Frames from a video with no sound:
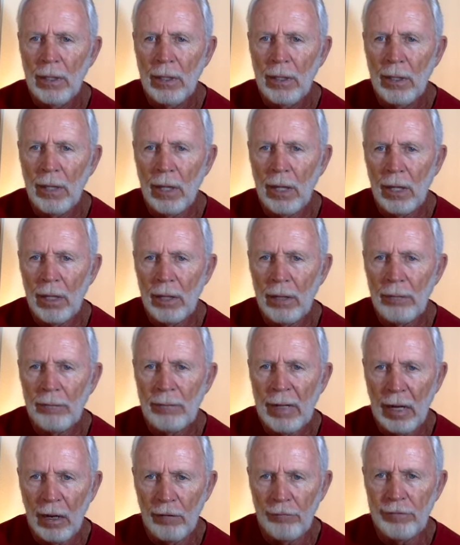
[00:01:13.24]
uh,
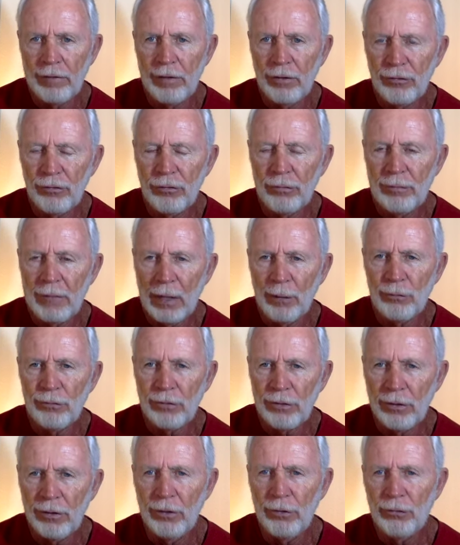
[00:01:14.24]
Calvinism. I was
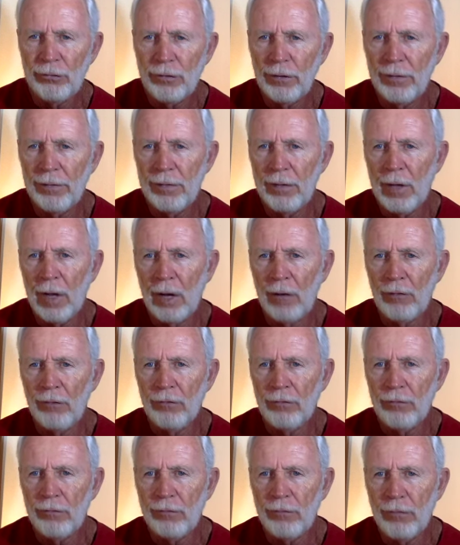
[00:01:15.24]
introduced to the
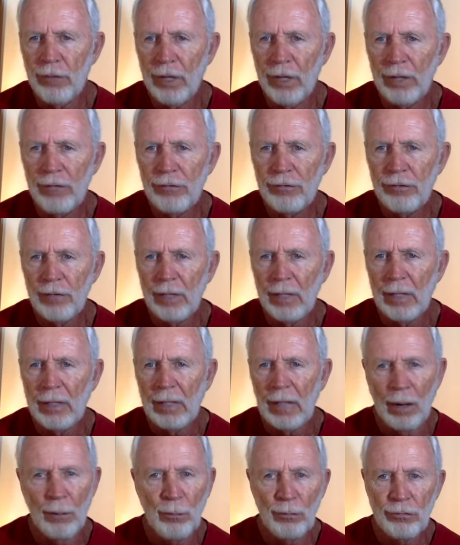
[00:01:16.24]
doctrines of grace, and
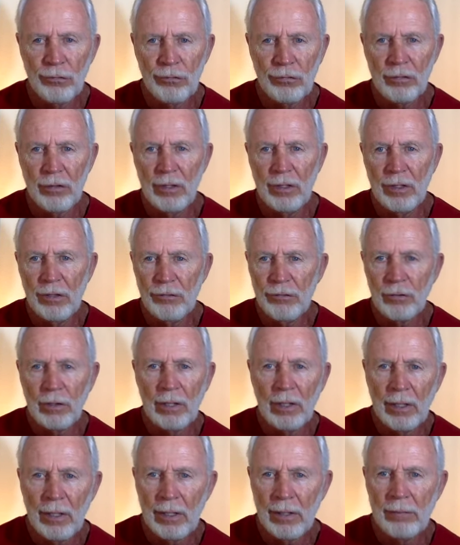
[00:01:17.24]
I was
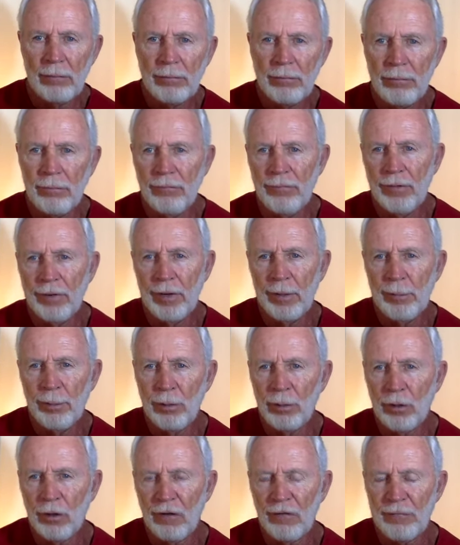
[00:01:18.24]
initially very
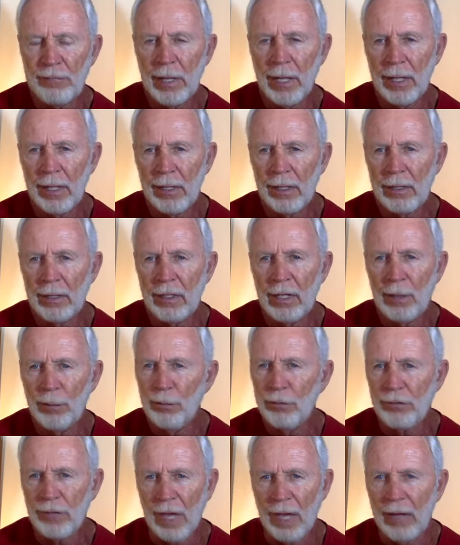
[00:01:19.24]
put off by it, and I
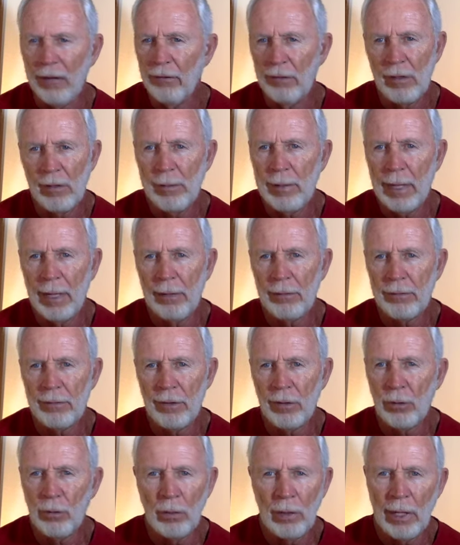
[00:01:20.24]
was angry about
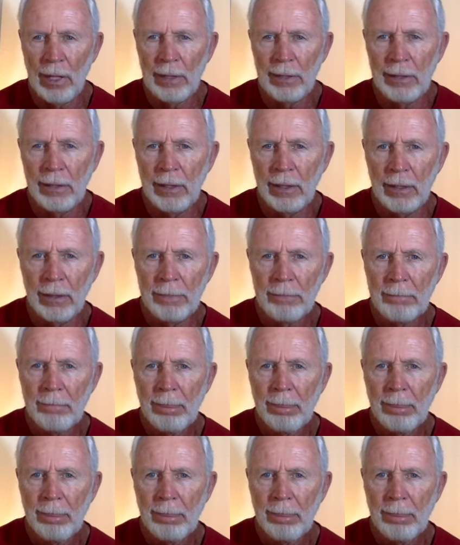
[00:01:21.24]
the whole idea.